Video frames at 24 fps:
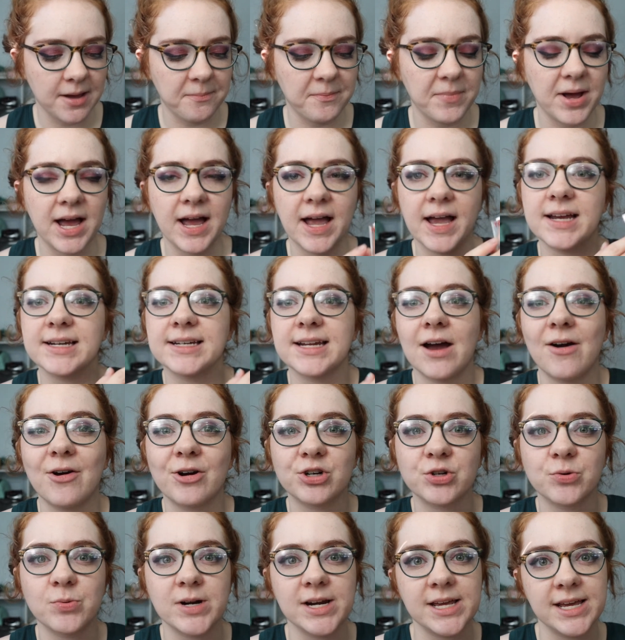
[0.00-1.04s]
my Tower
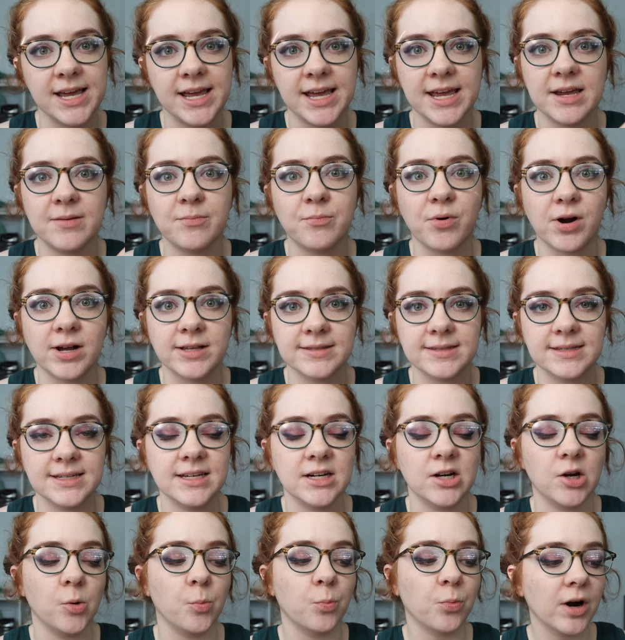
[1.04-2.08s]
28
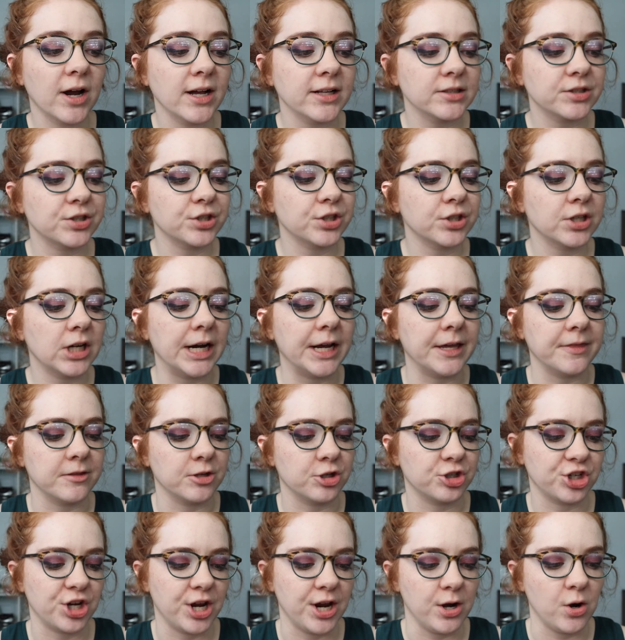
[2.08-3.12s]
Bronzino bronzer in the
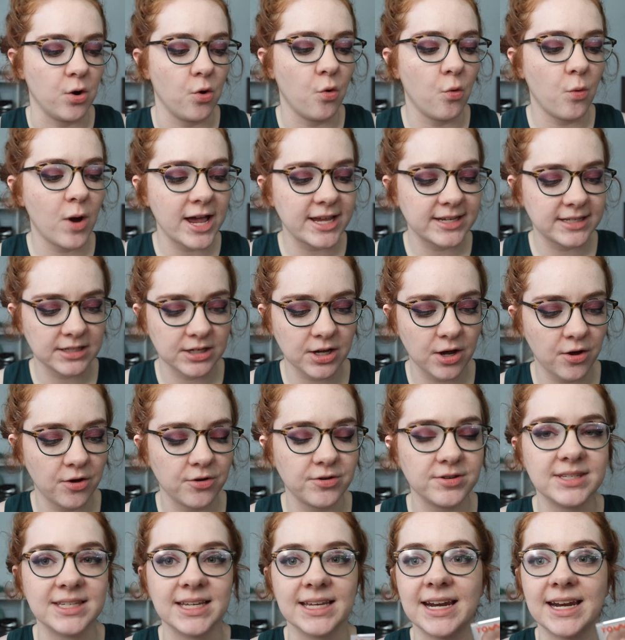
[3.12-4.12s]
shade West Coast,